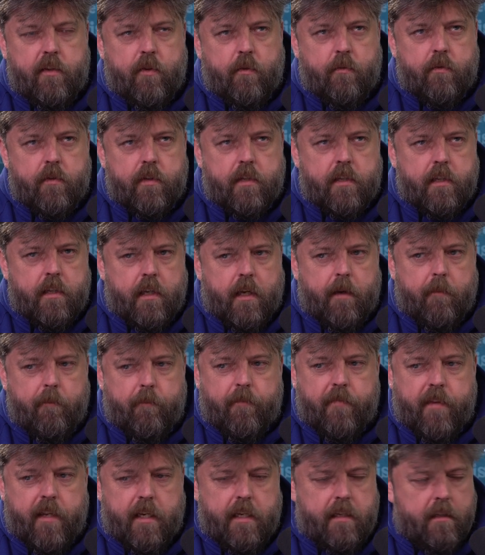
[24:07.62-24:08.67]
talks.
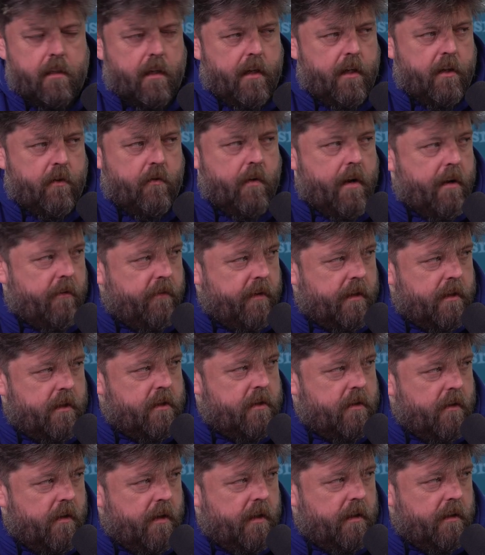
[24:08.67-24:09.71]
He's like a graphic
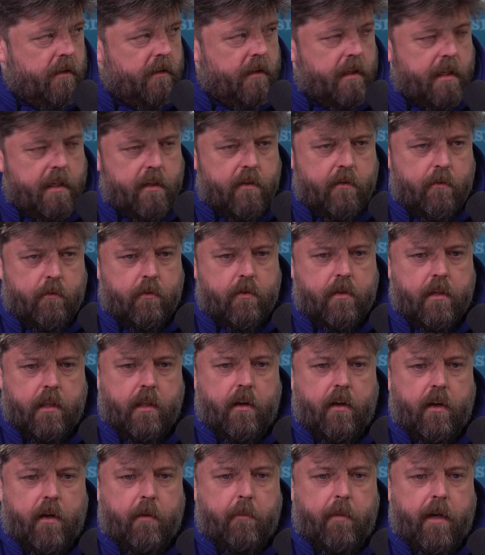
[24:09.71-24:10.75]
designer, and he talks a
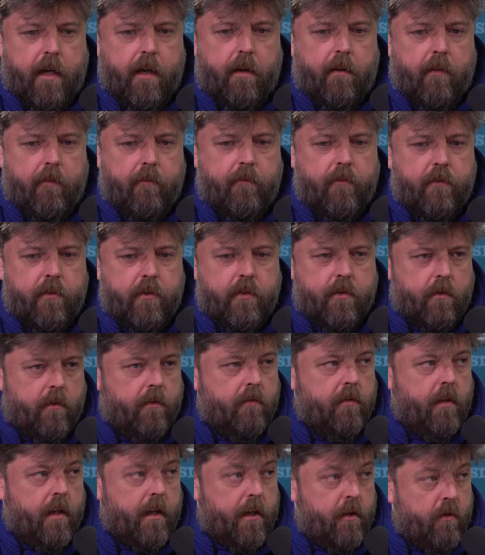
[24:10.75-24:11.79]
lot about sort
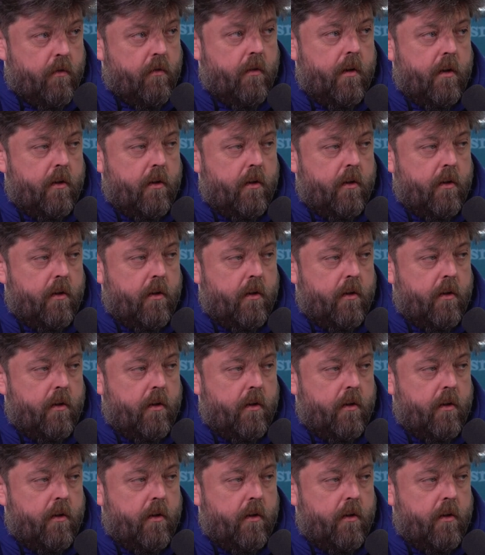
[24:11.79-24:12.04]
of